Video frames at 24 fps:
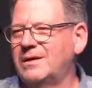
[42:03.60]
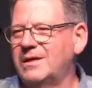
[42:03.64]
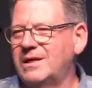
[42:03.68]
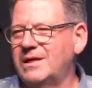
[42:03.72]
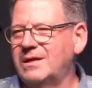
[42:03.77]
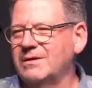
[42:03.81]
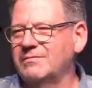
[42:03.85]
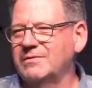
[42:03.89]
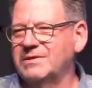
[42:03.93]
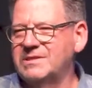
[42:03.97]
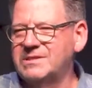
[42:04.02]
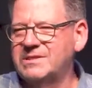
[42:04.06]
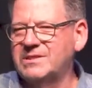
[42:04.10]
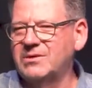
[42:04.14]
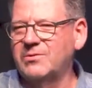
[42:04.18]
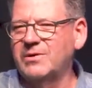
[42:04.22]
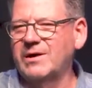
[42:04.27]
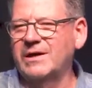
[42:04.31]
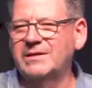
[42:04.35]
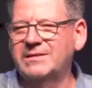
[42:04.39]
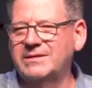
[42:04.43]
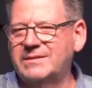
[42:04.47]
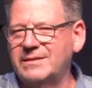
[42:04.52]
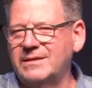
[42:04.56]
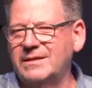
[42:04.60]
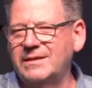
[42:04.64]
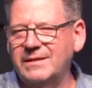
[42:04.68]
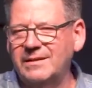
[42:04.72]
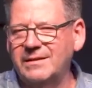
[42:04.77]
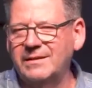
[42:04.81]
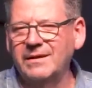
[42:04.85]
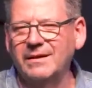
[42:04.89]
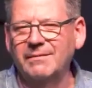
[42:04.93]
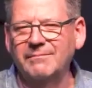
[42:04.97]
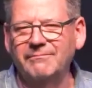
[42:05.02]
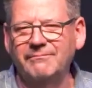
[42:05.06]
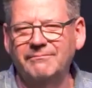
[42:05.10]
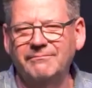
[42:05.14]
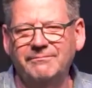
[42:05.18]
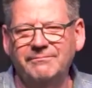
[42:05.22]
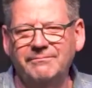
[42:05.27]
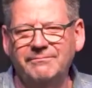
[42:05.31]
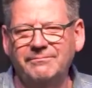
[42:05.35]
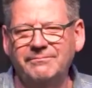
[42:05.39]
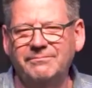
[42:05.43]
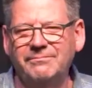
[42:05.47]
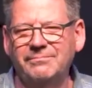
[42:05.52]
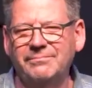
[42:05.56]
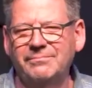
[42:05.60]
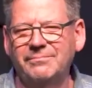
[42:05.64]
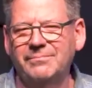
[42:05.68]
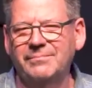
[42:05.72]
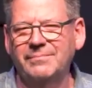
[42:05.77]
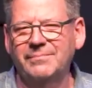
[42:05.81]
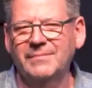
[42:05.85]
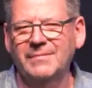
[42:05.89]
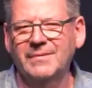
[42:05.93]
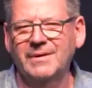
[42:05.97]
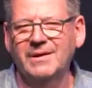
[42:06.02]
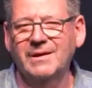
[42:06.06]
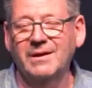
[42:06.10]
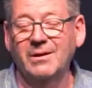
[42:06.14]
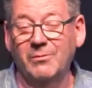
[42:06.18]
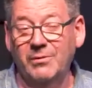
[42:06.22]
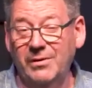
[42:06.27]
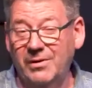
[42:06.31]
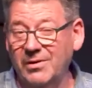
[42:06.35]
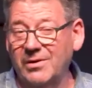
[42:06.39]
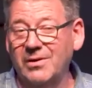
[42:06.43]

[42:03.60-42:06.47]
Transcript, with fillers: give us the right to lead them. We've